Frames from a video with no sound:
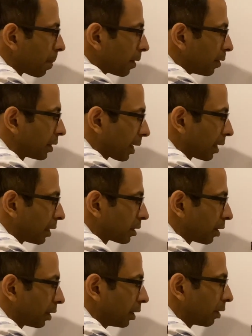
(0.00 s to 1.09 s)
This angle is
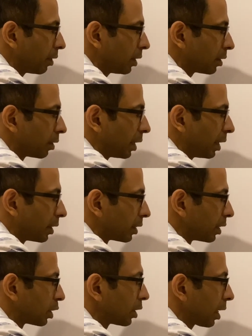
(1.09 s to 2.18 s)
30 degrees, the radius
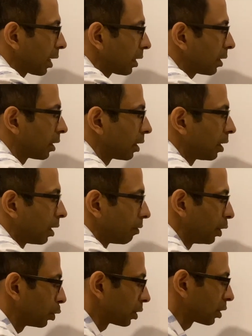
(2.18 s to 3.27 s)
is 10. We
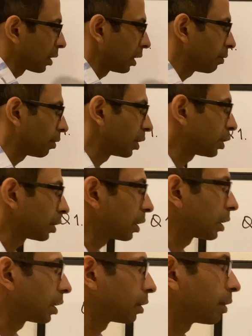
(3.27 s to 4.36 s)
use the sine function and
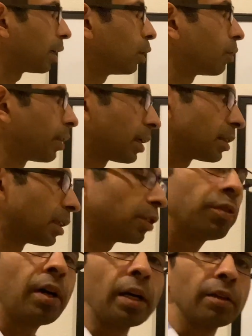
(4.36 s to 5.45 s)
get the value of x as 5.